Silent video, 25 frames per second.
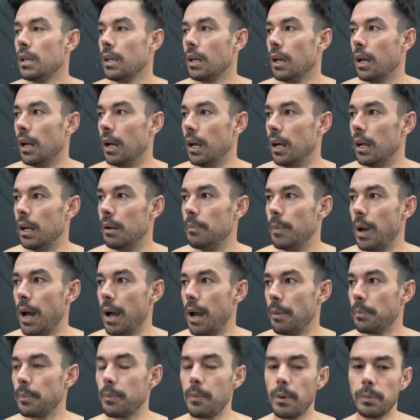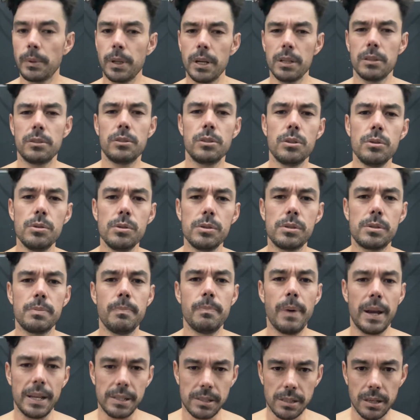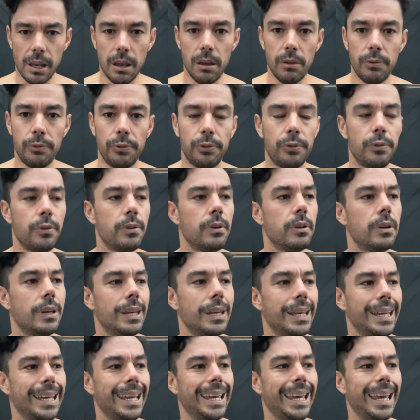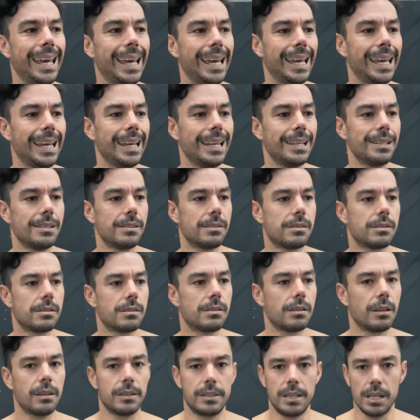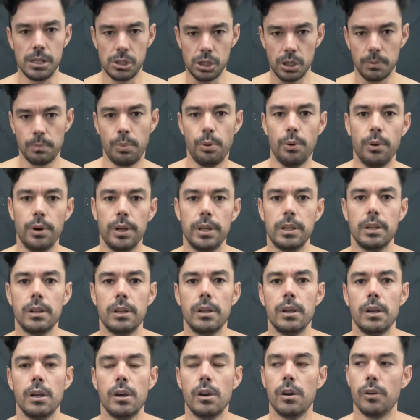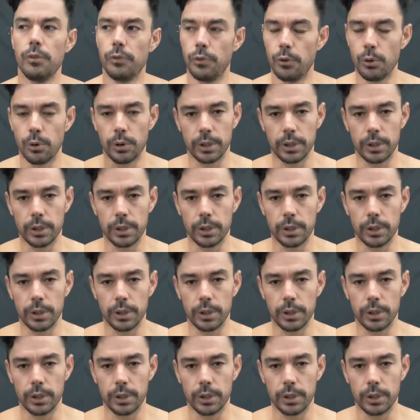I'm gonna use myself as a teaching point for